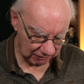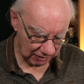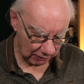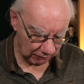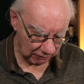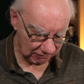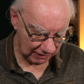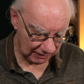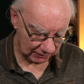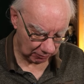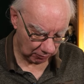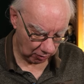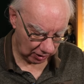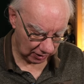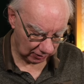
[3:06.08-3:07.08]
other reason
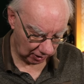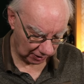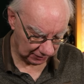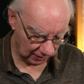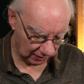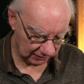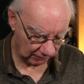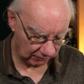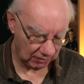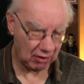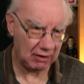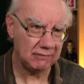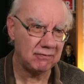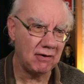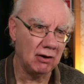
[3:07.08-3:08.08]
why I like using the
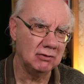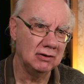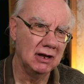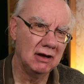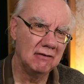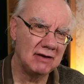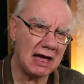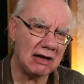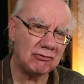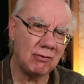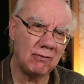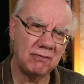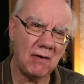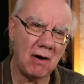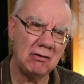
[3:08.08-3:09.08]
iPhone, the actual
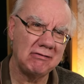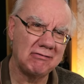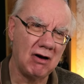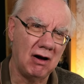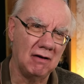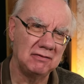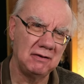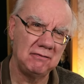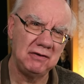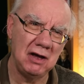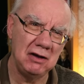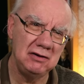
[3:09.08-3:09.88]
photographs, if you're